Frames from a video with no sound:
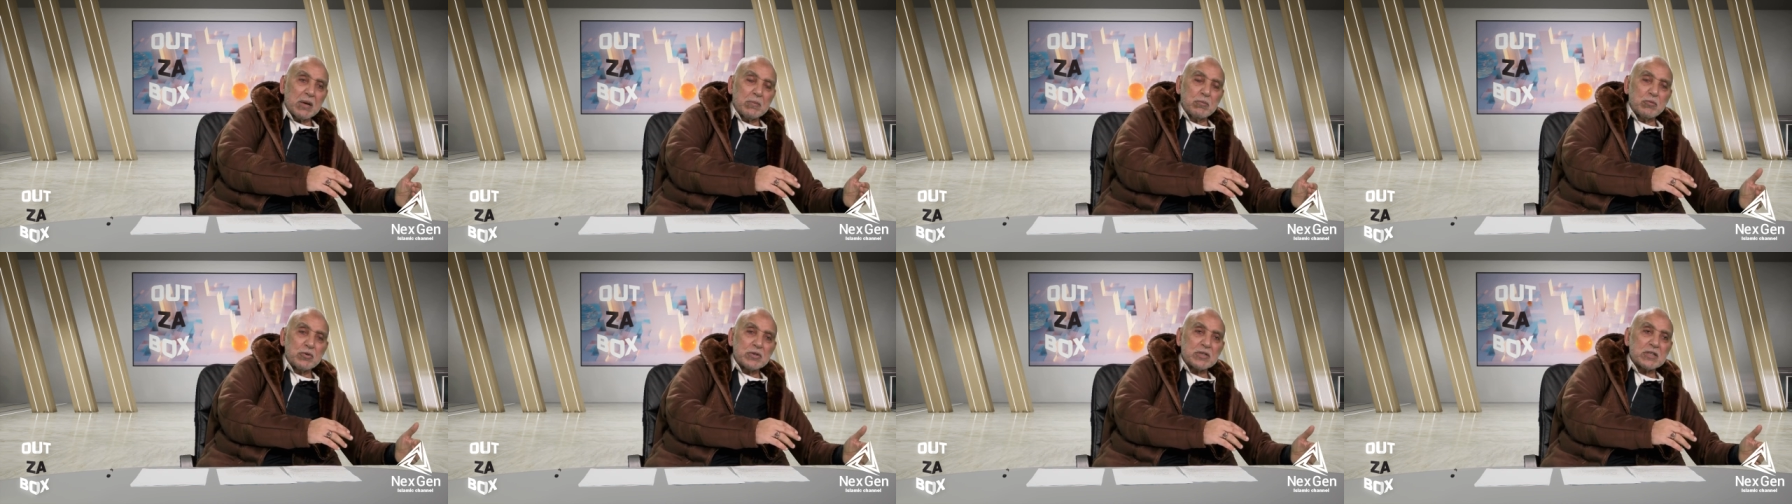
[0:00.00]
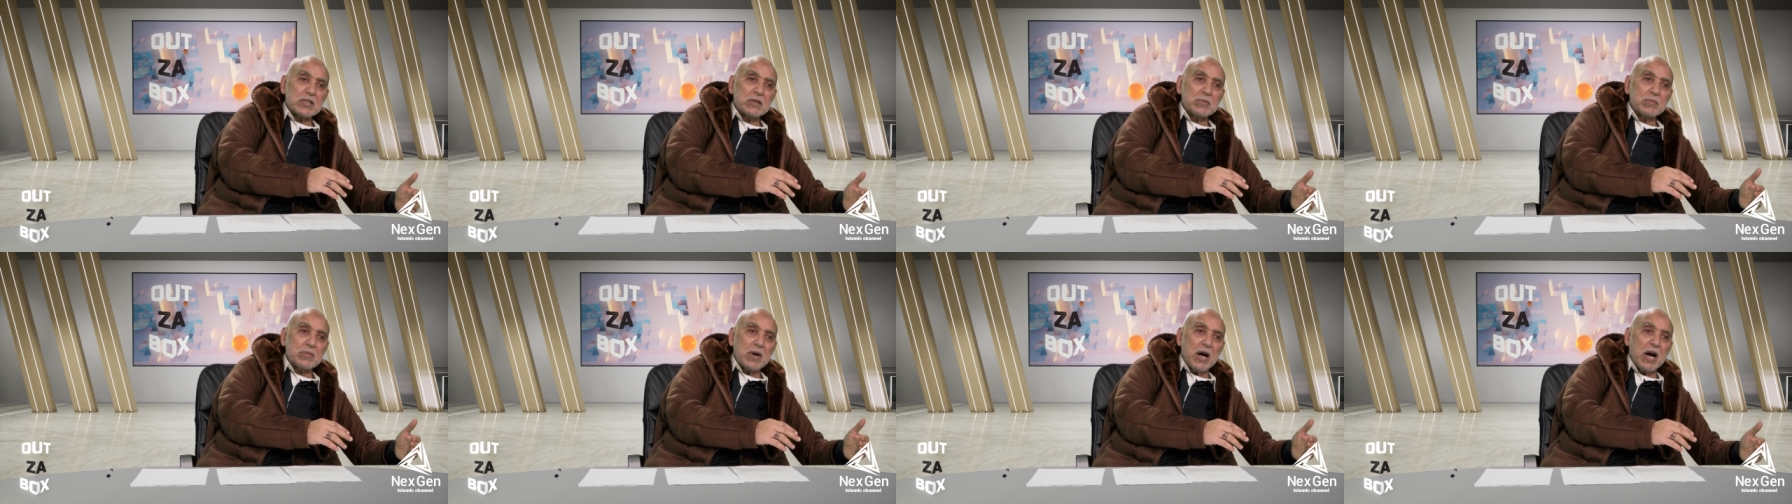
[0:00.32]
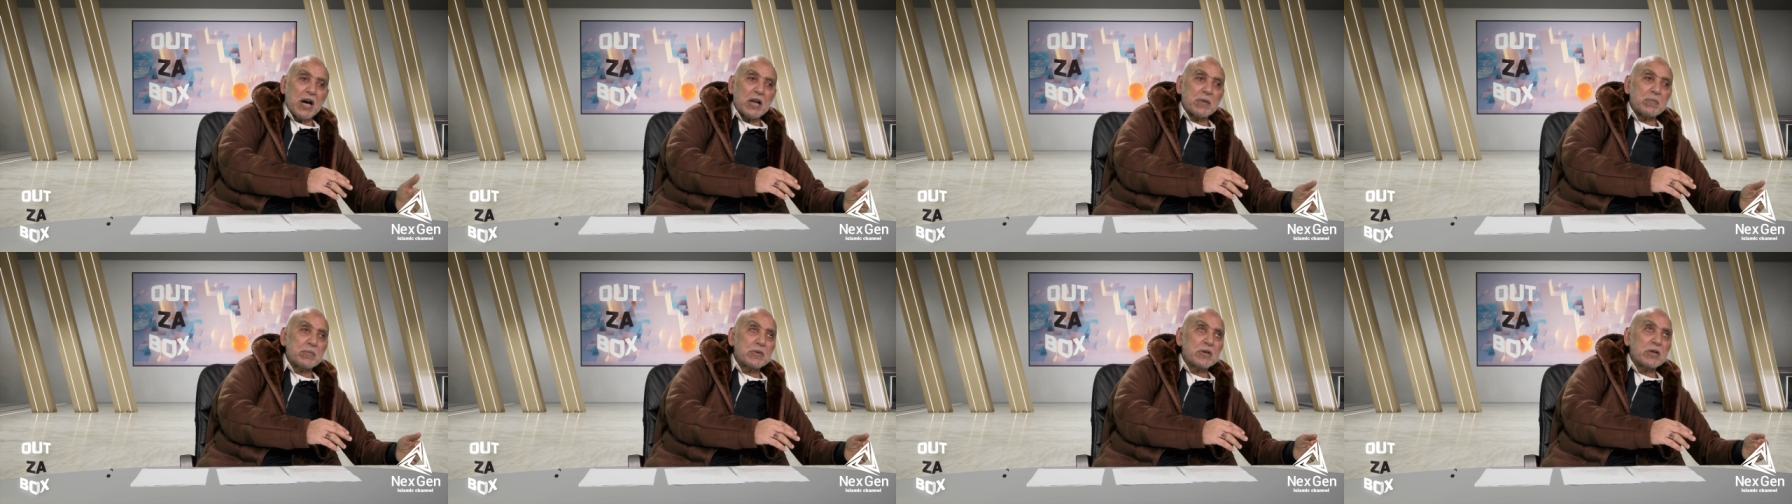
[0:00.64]
non-Muslim
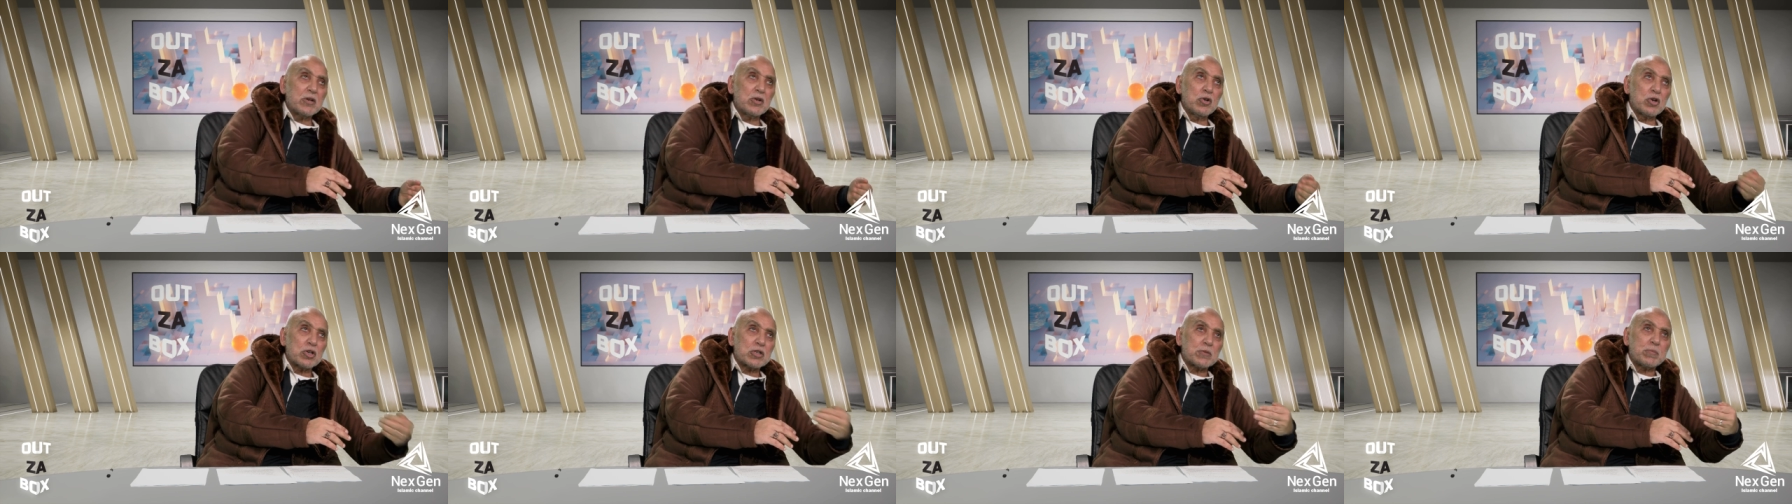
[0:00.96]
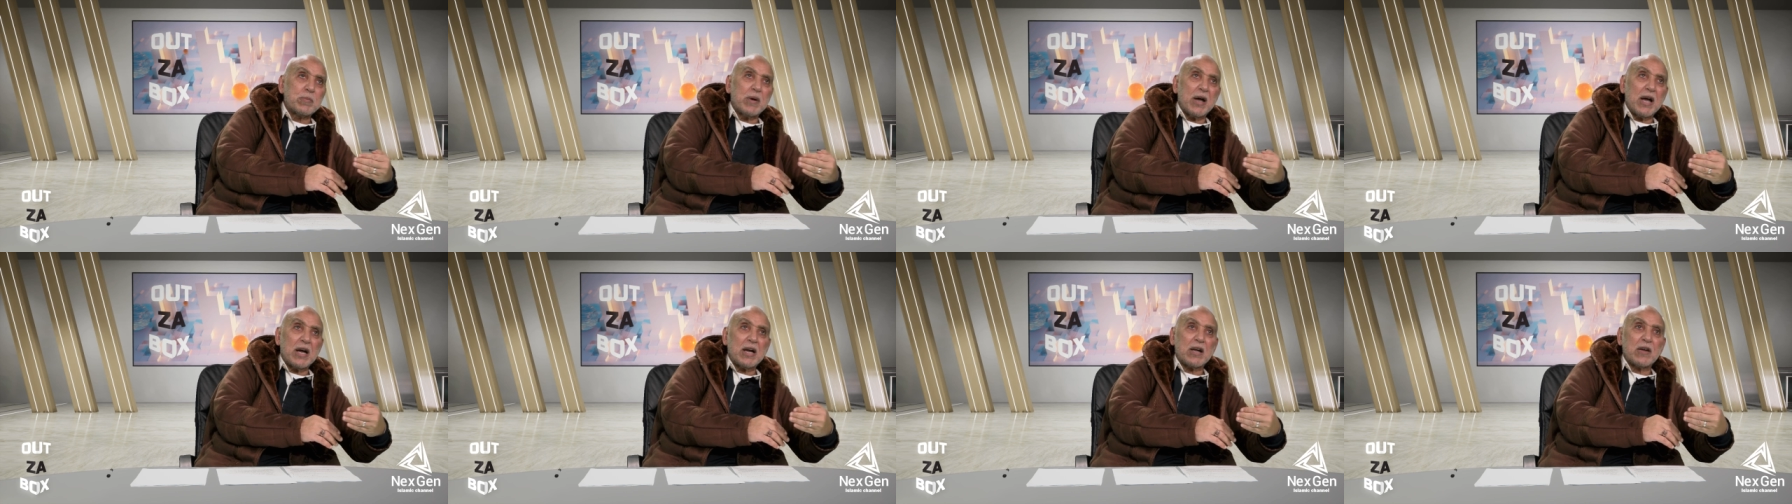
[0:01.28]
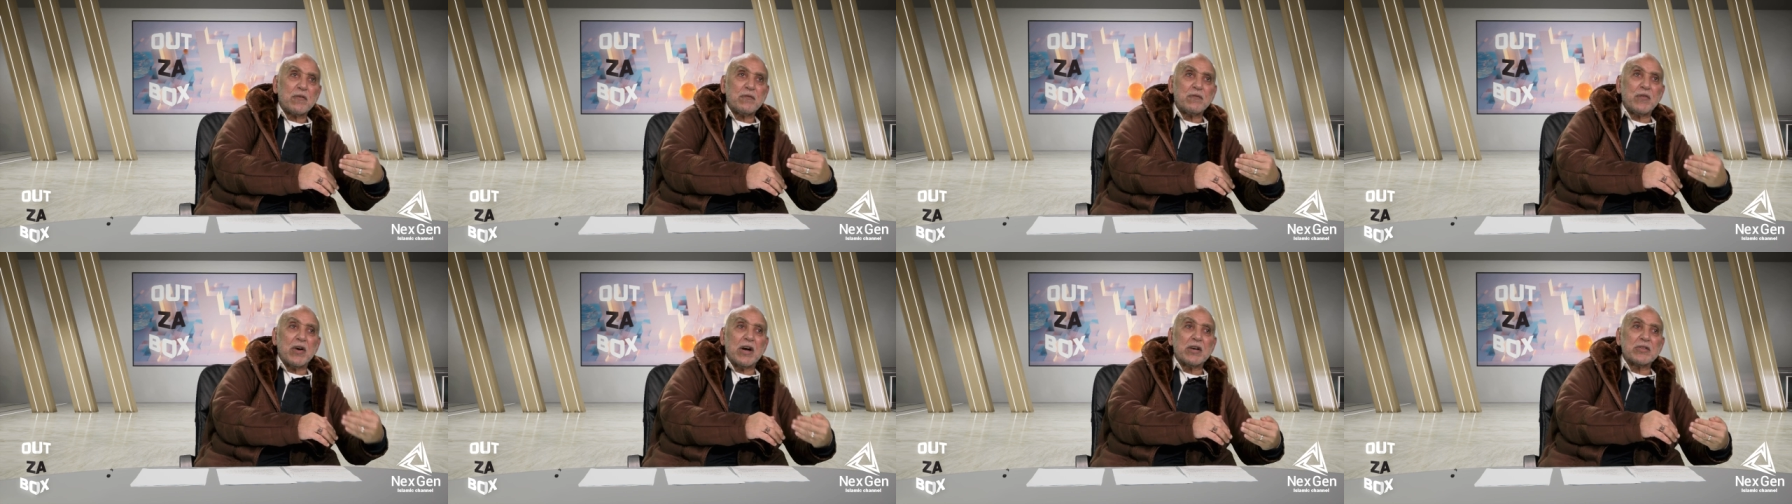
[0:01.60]
army looked
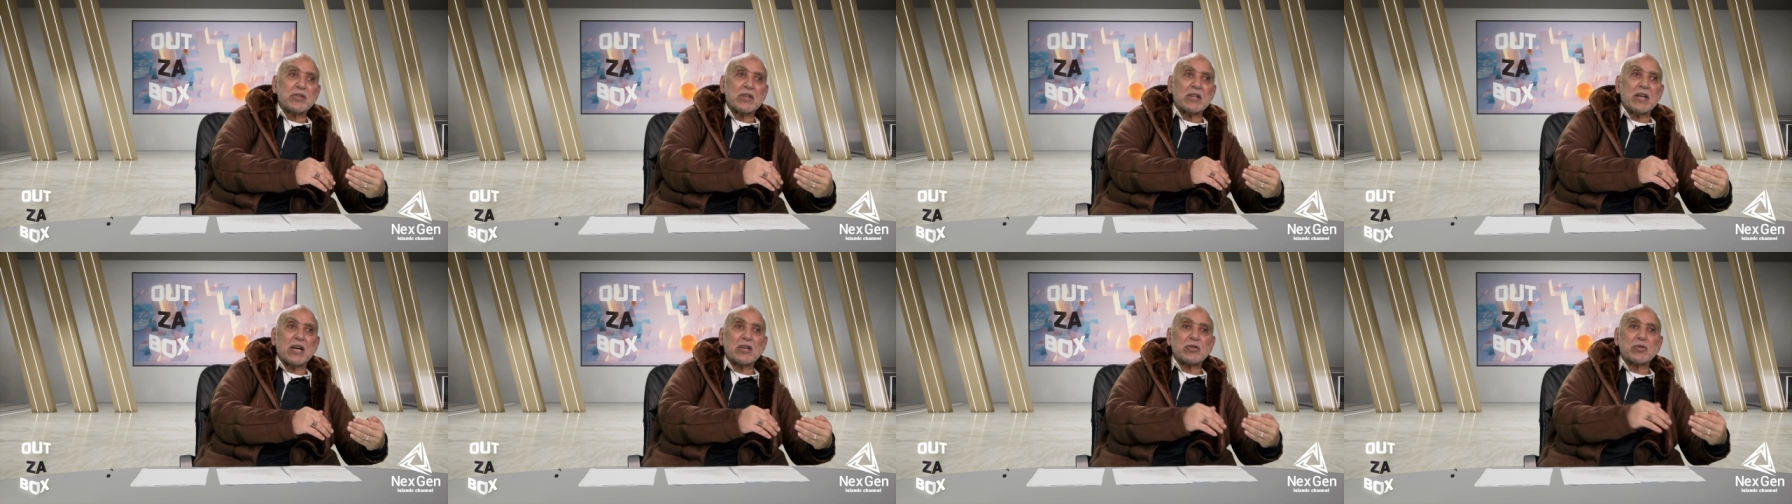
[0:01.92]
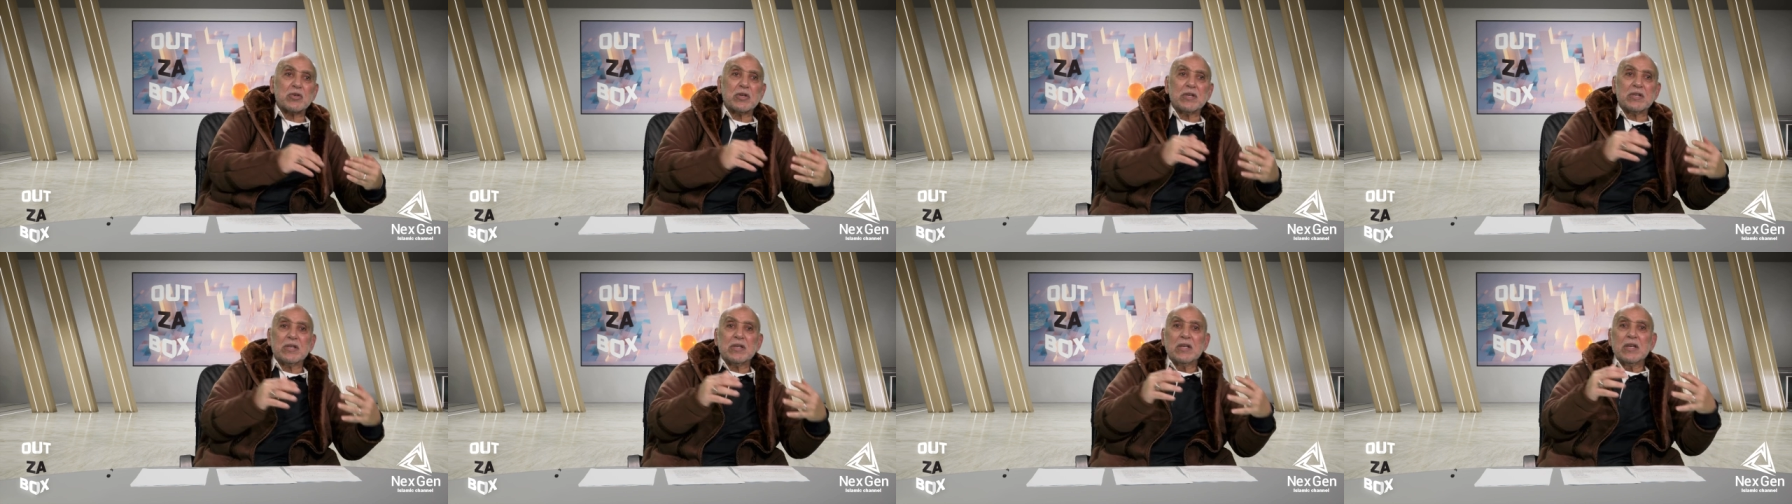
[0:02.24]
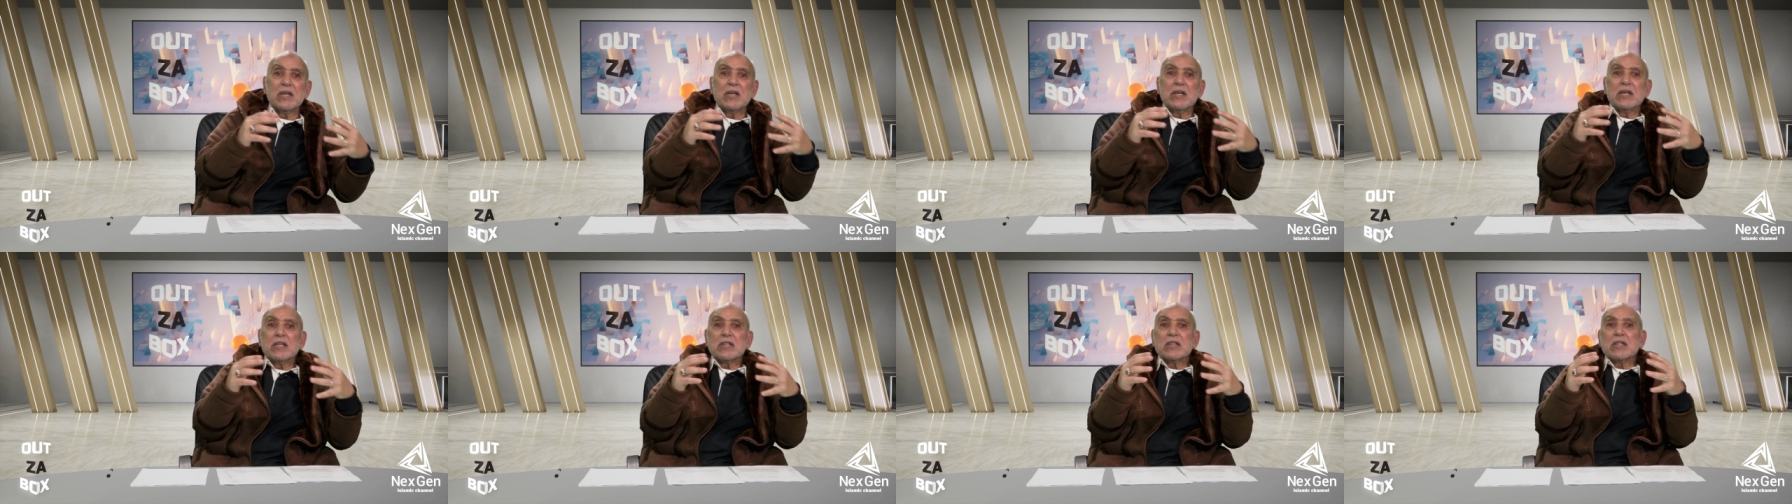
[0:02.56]
back, found that actually